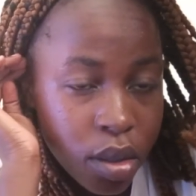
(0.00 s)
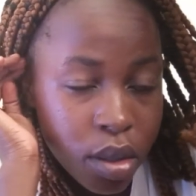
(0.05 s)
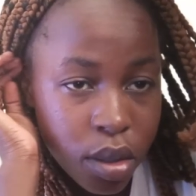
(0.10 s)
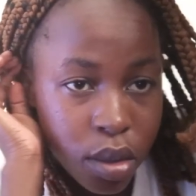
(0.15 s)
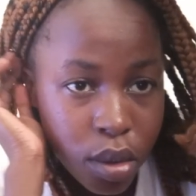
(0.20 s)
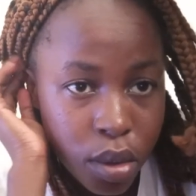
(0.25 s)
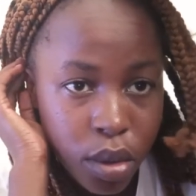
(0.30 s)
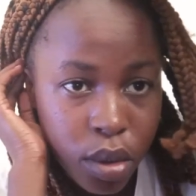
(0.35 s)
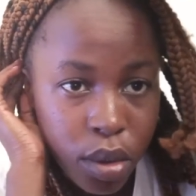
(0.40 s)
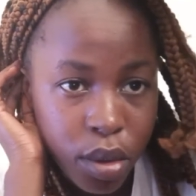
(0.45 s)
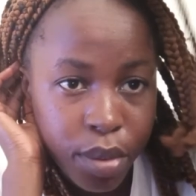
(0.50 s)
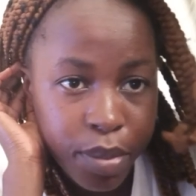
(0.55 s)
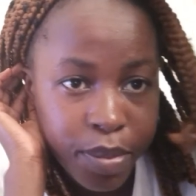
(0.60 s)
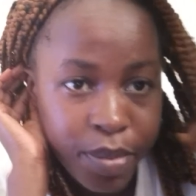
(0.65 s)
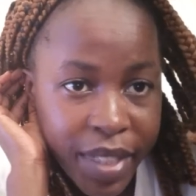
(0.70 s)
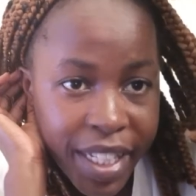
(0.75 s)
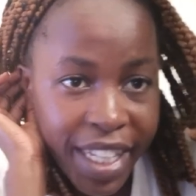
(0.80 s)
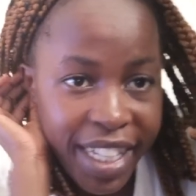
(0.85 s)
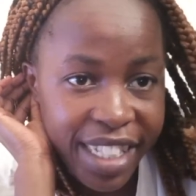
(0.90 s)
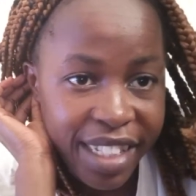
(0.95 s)
so
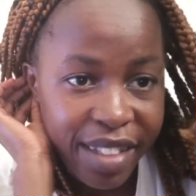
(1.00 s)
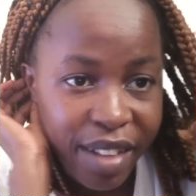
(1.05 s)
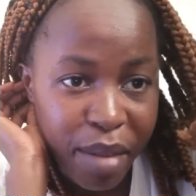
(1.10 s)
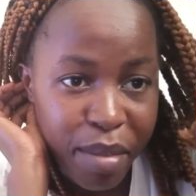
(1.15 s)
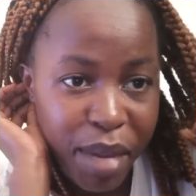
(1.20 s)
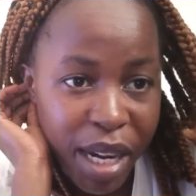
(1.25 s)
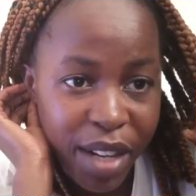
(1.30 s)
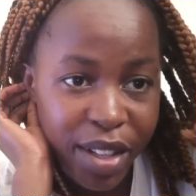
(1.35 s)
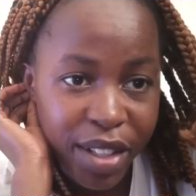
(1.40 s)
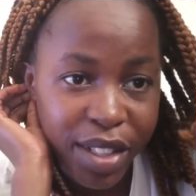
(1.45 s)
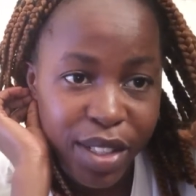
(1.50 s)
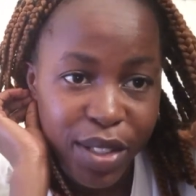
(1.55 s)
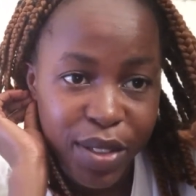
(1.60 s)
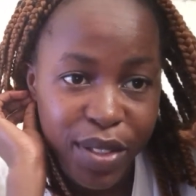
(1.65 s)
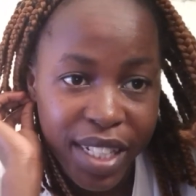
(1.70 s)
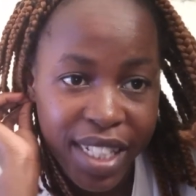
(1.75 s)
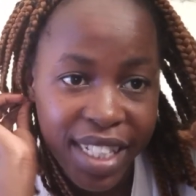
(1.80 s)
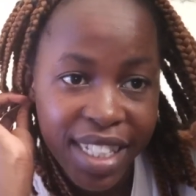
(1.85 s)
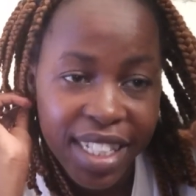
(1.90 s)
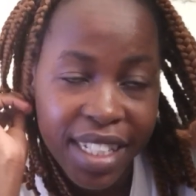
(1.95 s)
yes we are back onto
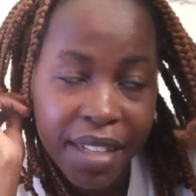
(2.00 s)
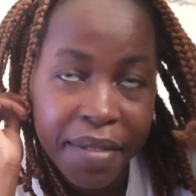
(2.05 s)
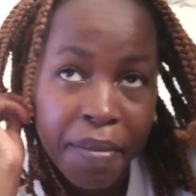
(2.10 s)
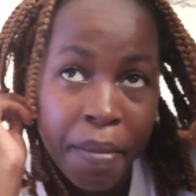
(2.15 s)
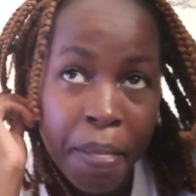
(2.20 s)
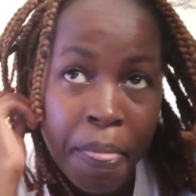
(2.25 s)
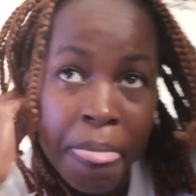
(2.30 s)
it